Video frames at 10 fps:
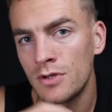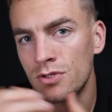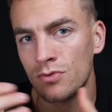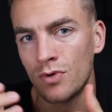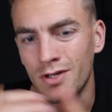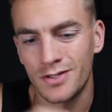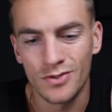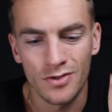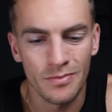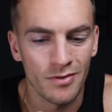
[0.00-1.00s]
also want to
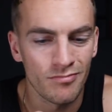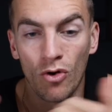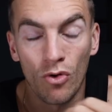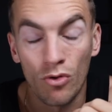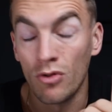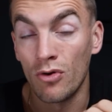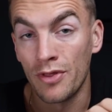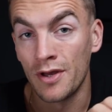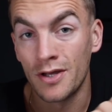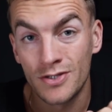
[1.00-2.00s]
talk about all
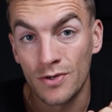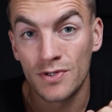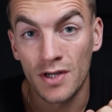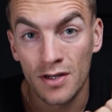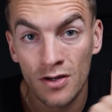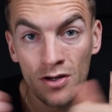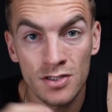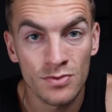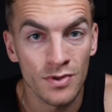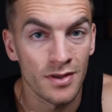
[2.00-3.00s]
other associated
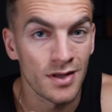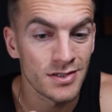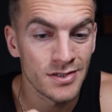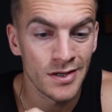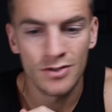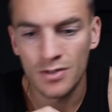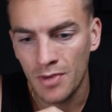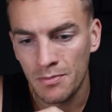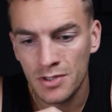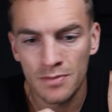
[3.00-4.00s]
costs, whether that's gym
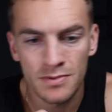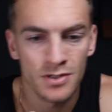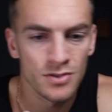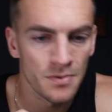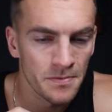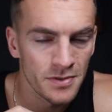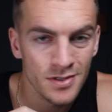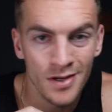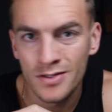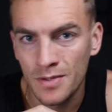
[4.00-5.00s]
memberships,
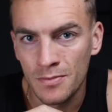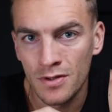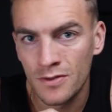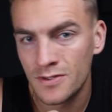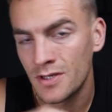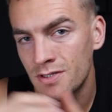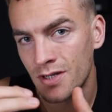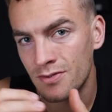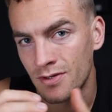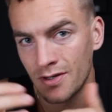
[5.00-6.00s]
supplements, gym clothes,
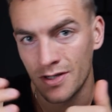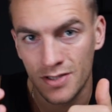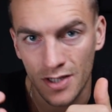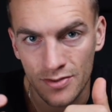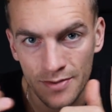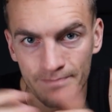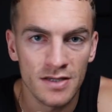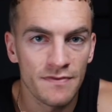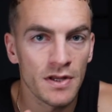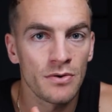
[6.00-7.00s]
etc, etc.
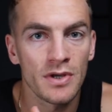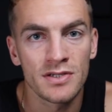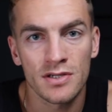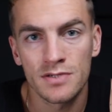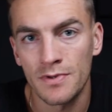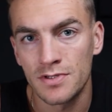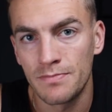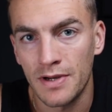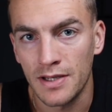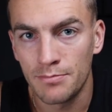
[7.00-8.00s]
This video is
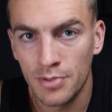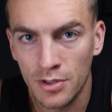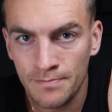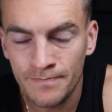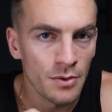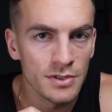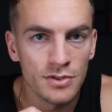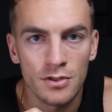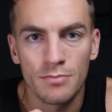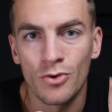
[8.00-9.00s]
sponsored by Plum. We'll
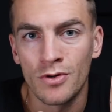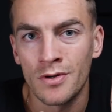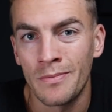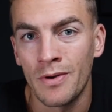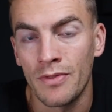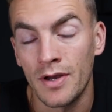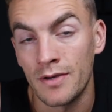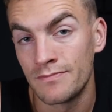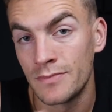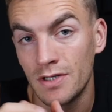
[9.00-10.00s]
talk more about
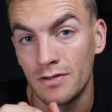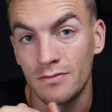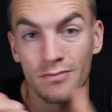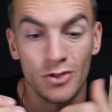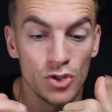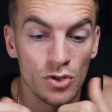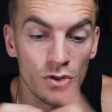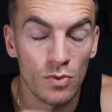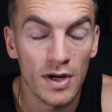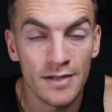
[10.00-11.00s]
that in a
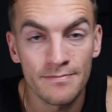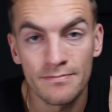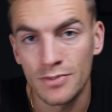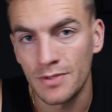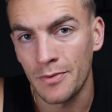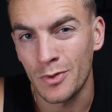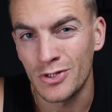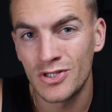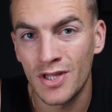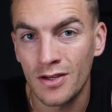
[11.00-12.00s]
short while, but you might want to
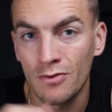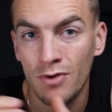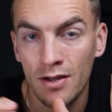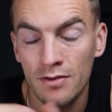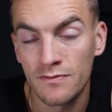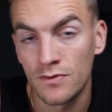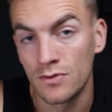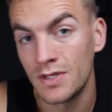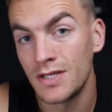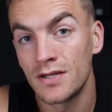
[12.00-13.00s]
stick around for
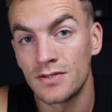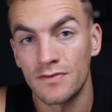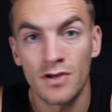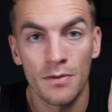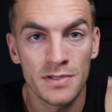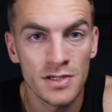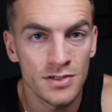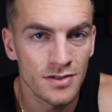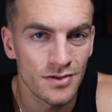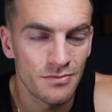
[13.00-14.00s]
details of a
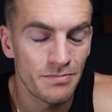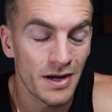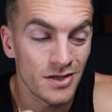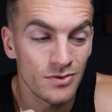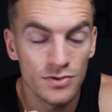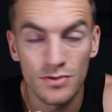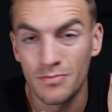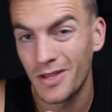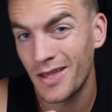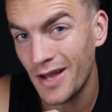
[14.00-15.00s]
competition that could bag you
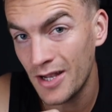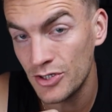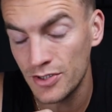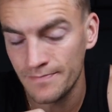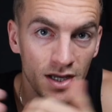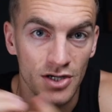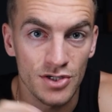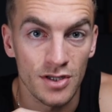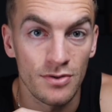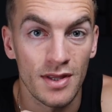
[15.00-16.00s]
some cash
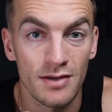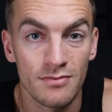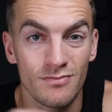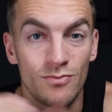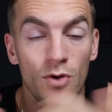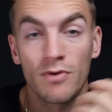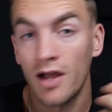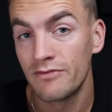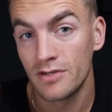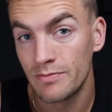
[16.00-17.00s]
that you then won't
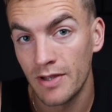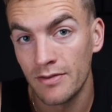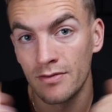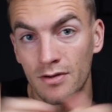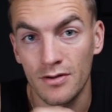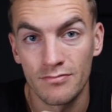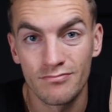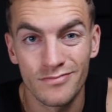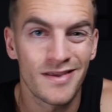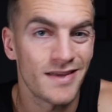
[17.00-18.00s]
have to spend on
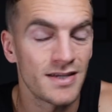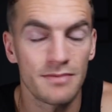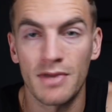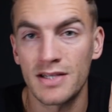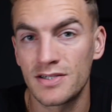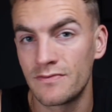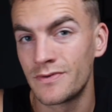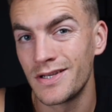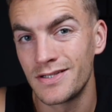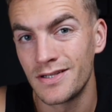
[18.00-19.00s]
getting massive
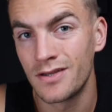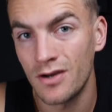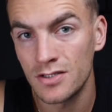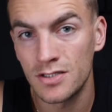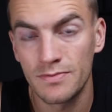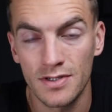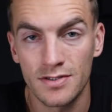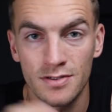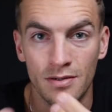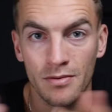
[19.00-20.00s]
related costs,
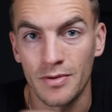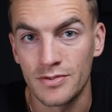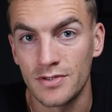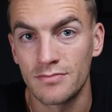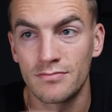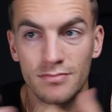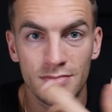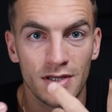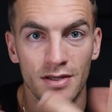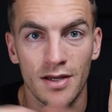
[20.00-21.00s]
because I'm about to
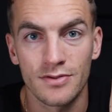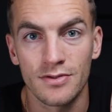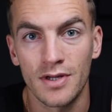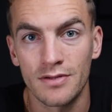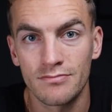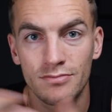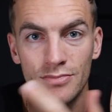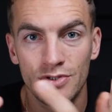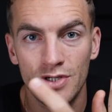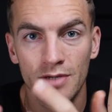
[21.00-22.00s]
tell you how to do that
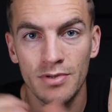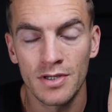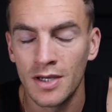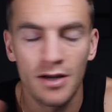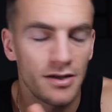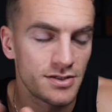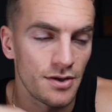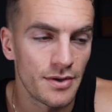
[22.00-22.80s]
cheaply. Let's do